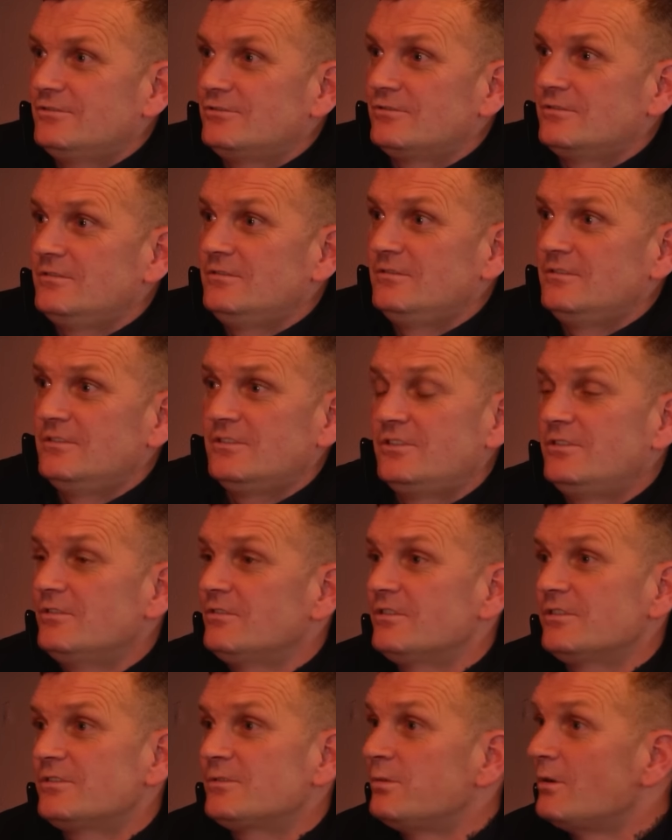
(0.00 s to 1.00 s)
You know, I
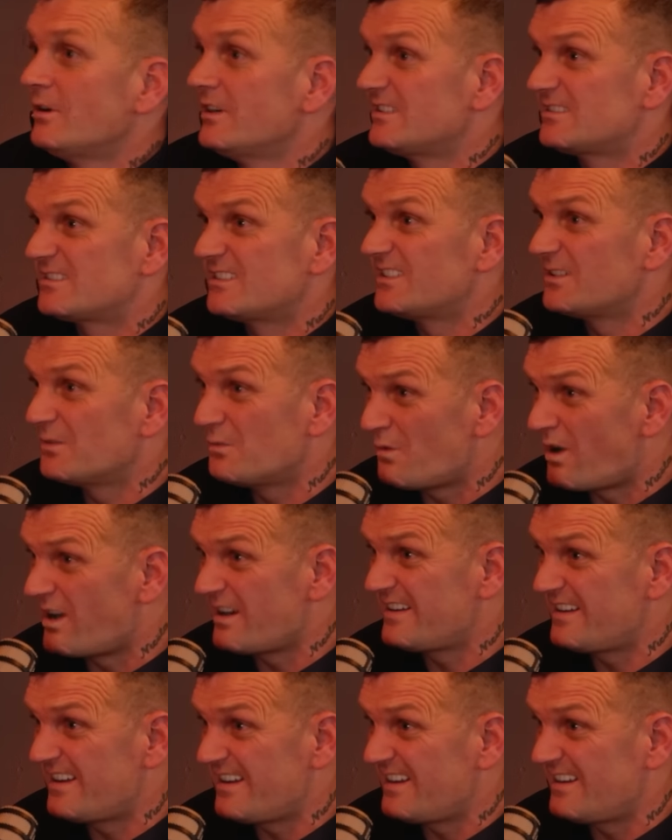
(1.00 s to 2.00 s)
done it twice in the
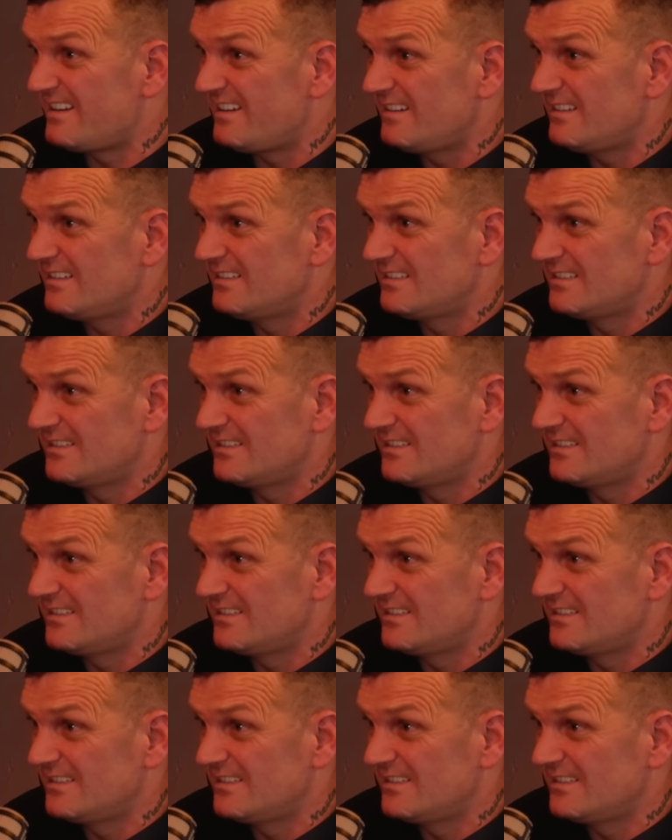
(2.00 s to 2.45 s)
one day.